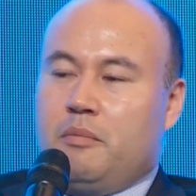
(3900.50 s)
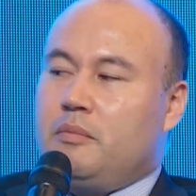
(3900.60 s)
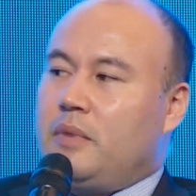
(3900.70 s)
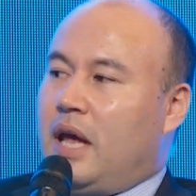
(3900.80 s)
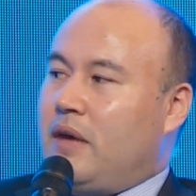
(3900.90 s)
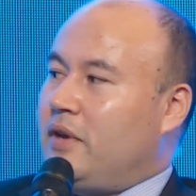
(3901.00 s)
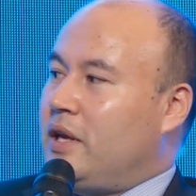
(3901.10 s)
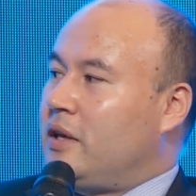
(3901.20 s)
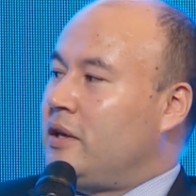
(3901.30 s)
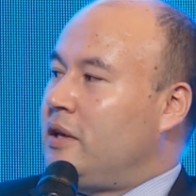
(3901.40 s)

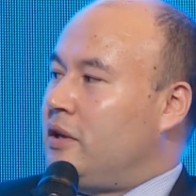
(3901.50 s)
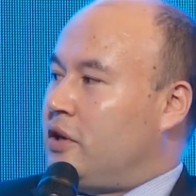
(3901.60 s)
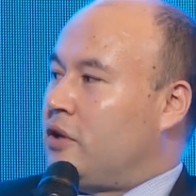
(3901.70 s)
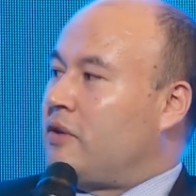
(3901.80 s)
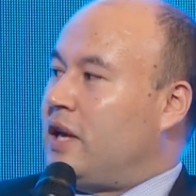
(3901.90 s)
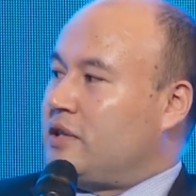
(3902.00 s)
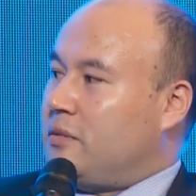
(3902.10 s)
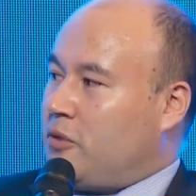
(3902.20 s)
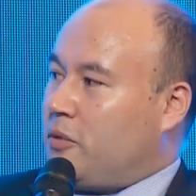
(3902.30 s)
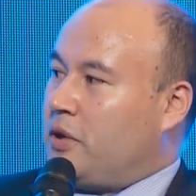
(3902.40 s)
having the country has the
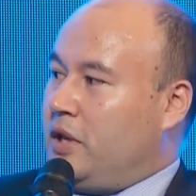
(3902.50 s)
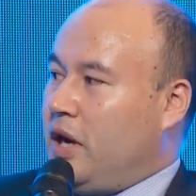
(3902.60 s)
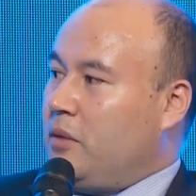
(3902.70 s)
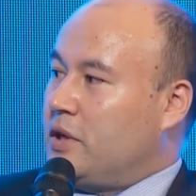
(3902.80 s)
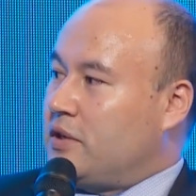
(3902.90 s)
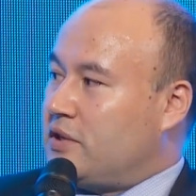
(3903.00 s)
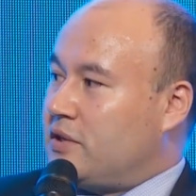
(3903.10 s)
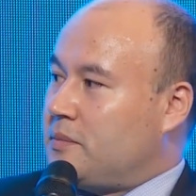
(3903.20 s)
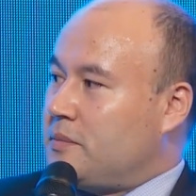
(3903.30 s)
proper endowments